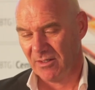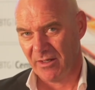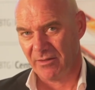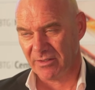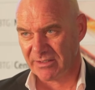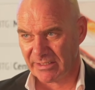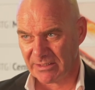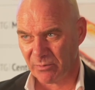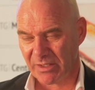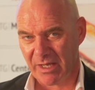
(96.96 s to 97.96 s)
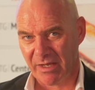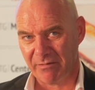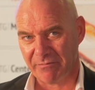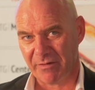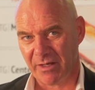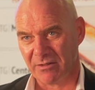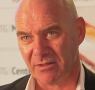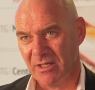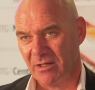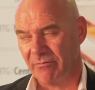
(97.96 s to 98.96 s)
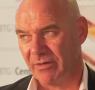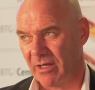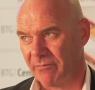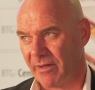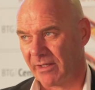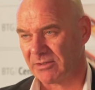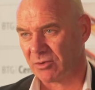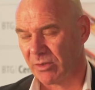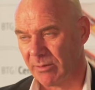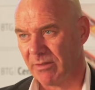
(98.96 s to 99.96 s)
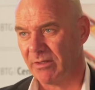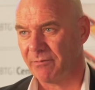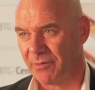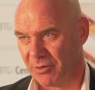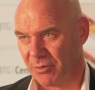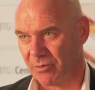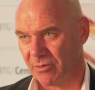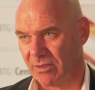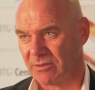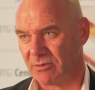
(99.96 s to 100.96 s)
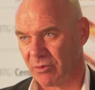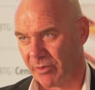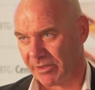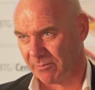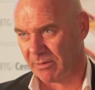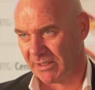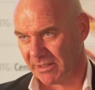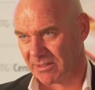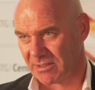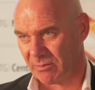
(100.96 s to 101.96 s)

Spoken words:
in the data we have, and we have extremely few intracranial bleedings.